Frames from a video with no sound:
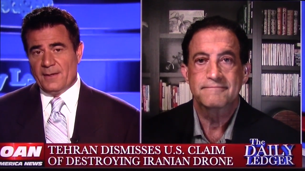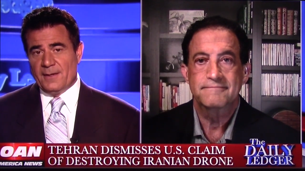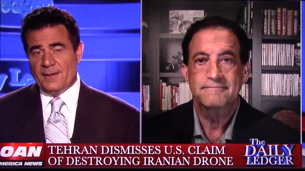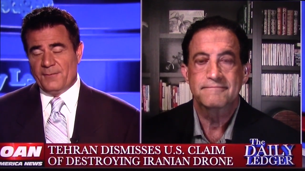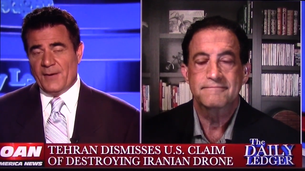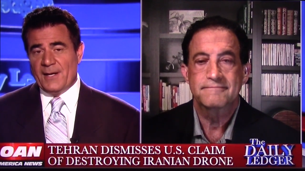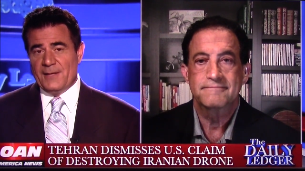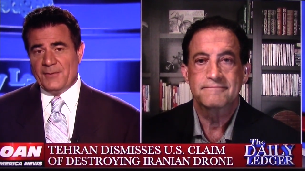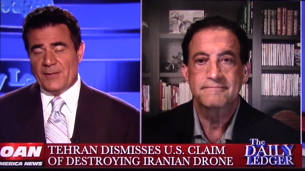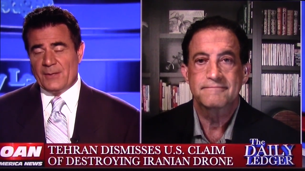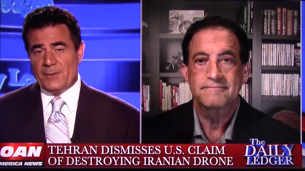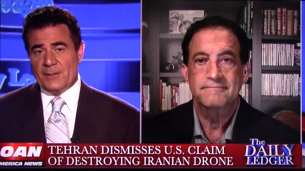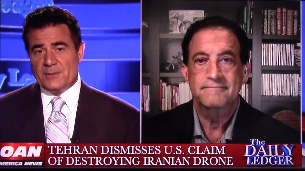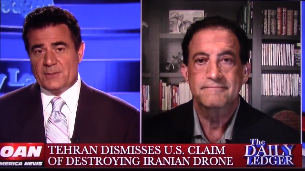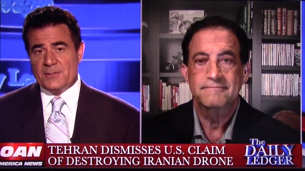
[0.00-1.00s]
Speaker 1: if anything,
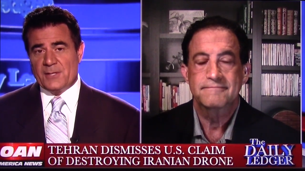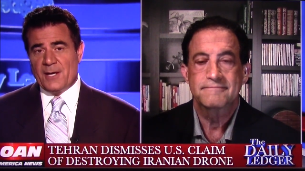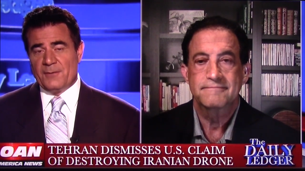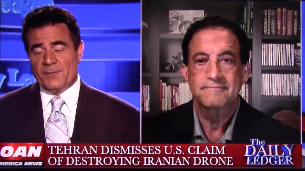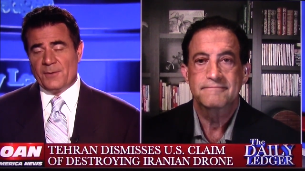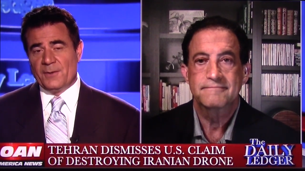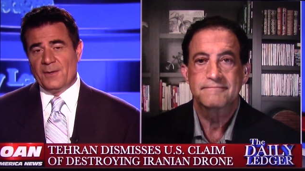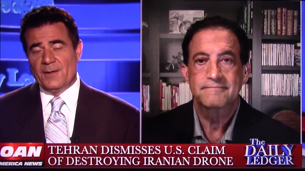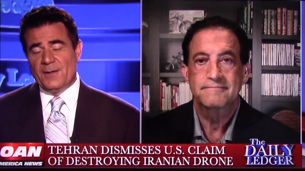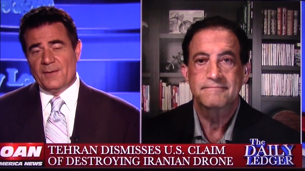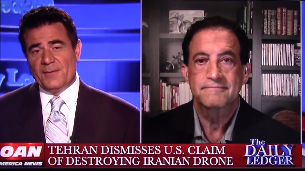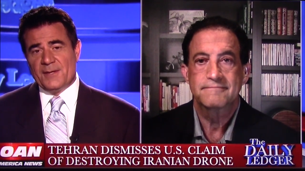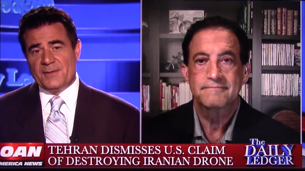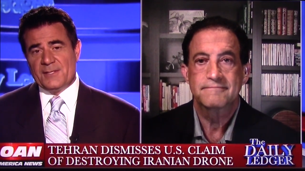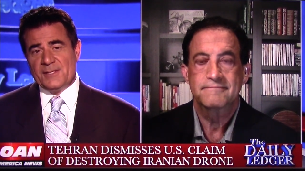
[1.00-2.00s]
we can decipher
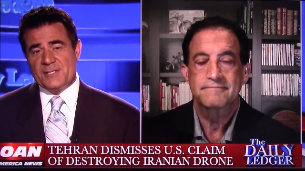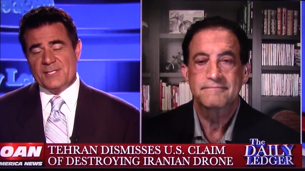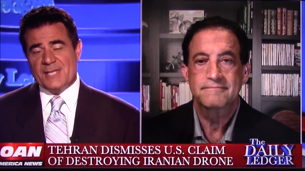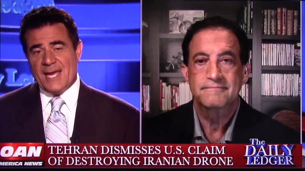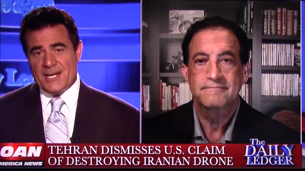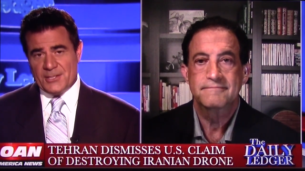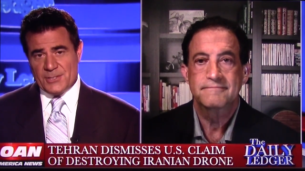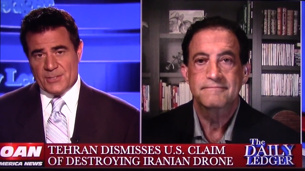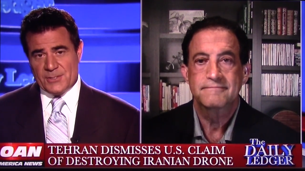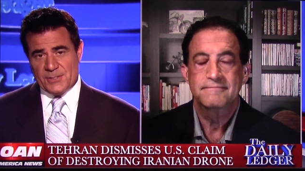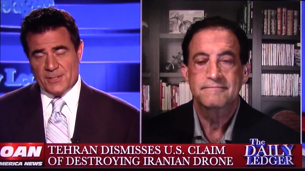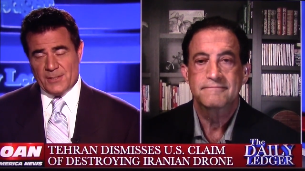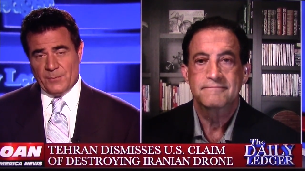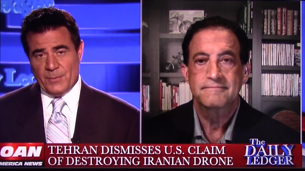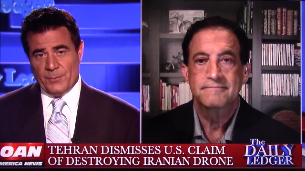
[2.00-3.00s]
that these sanctions
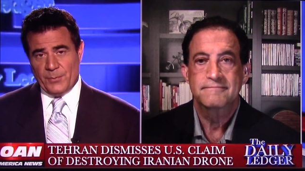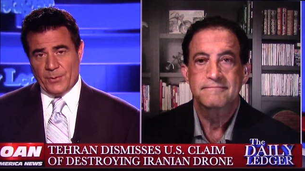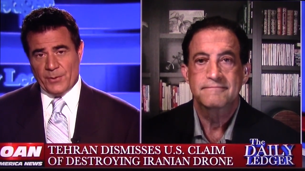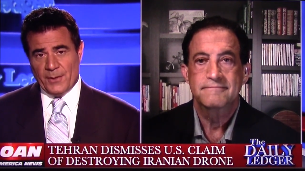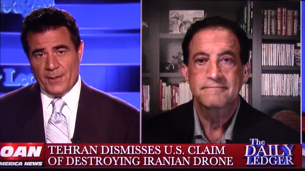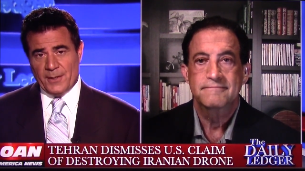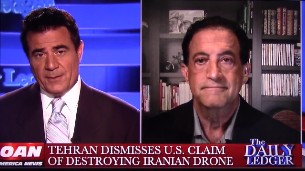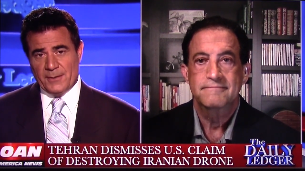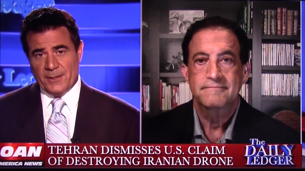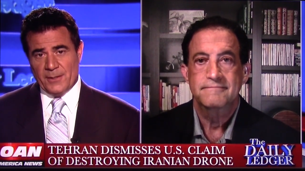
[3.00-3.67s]
that have been put on